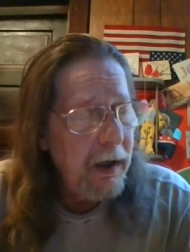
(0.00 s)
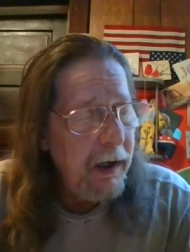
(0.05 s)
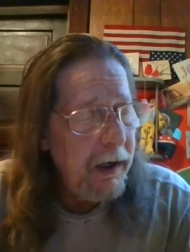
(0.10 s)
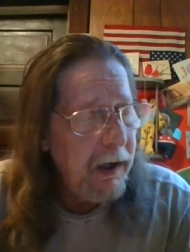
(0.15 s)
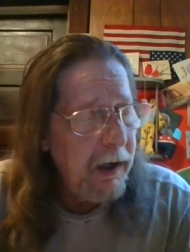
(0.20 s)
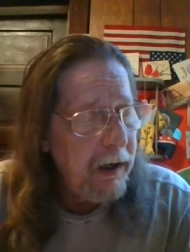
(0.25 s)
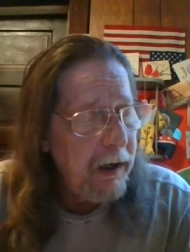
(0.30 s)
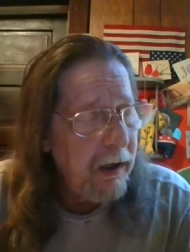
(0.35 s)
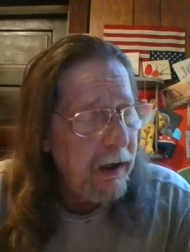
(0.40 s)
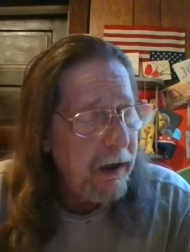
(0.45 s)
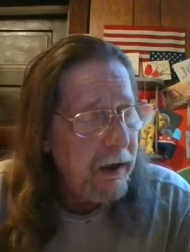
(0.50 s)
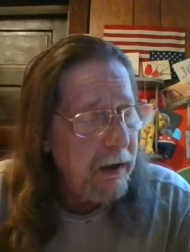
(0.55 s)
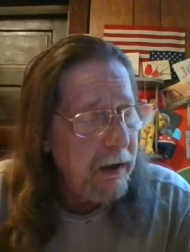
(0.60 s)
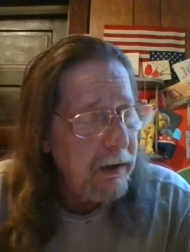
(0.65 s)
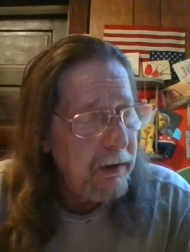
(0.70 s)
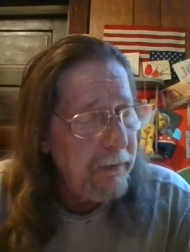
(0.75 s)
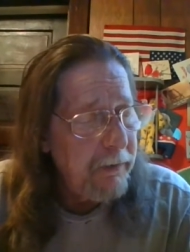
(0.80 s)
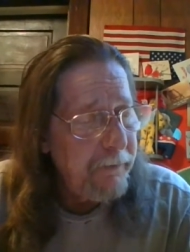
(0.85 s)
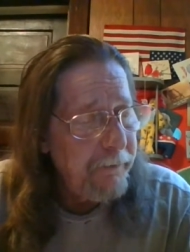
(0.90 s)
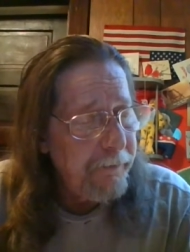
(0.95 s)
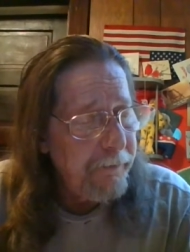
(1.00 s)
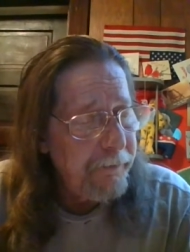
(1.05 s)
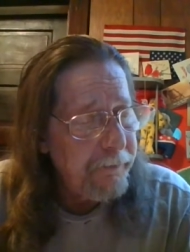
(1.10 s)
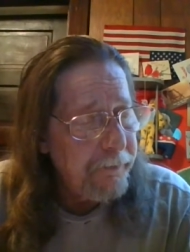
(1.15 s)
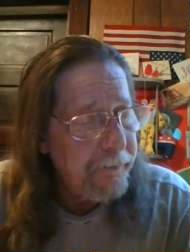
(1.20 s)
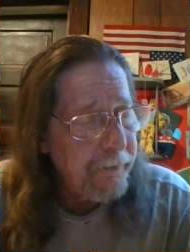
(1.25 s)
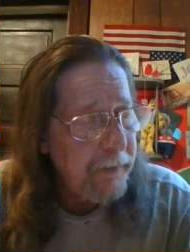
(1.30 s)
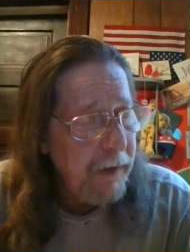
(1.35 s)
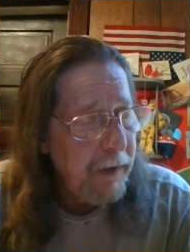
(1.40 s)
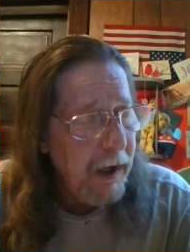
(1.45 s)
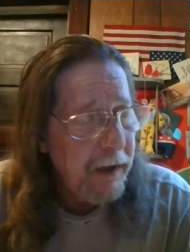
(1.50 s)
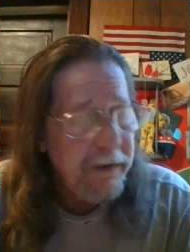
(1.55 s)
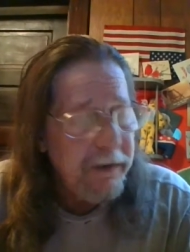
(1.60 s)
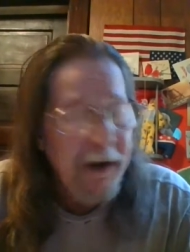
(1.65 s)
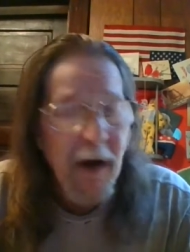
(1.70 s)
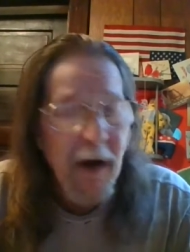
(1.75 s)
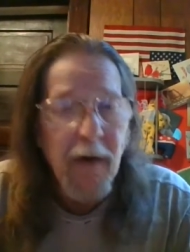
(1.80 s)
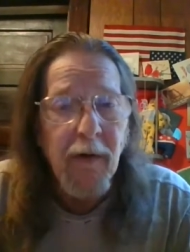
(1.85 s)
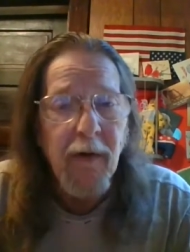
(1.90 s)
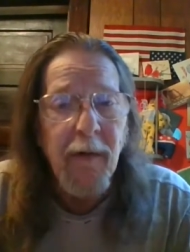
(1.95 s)
And I
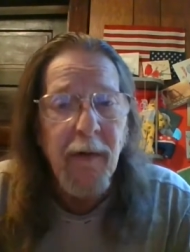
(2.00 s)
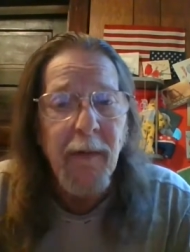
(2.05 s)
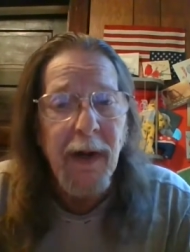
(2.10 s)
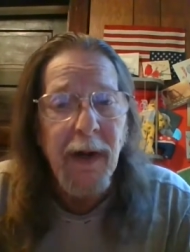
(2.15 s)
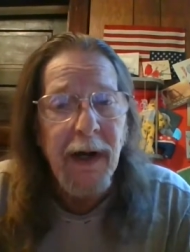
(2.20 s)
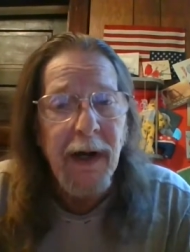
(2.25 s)
talked with